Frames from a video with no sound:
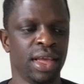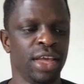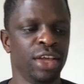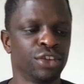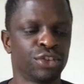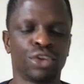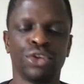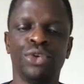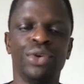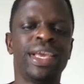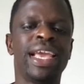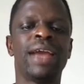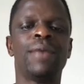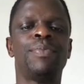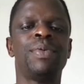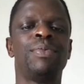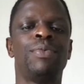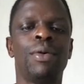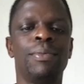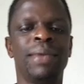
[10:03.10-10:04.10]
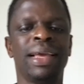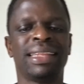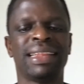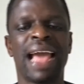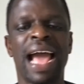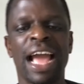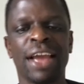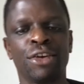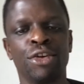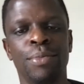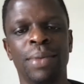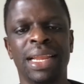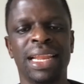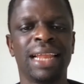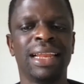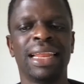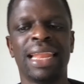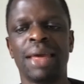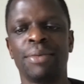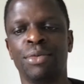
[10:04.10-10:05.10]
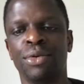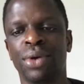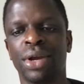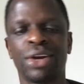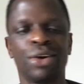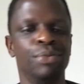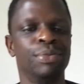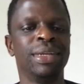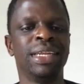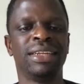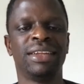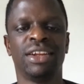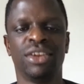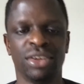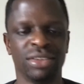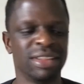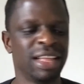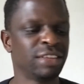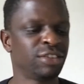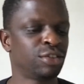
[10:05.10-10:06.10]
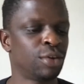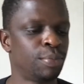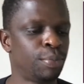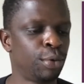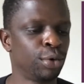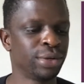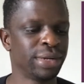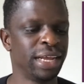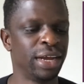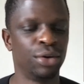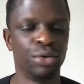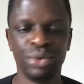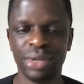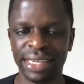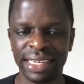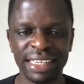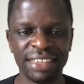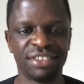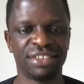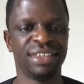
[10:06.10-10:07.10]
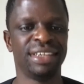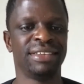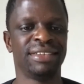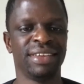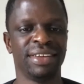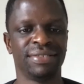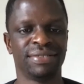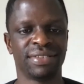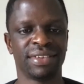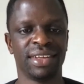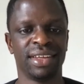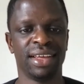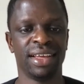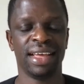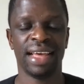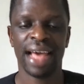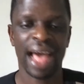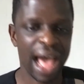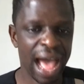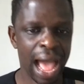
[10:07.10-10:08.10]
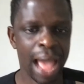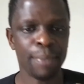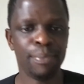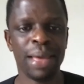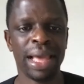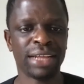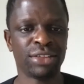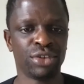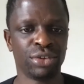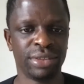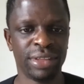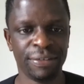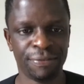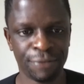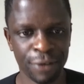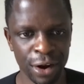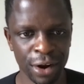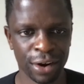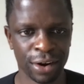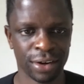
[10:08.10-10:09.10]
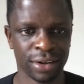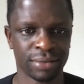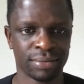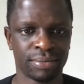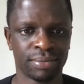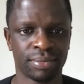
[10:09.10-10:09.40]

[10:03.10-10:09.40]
So you hear people make the argument that the Liberian community does not support their own initiatives. I beg to differ.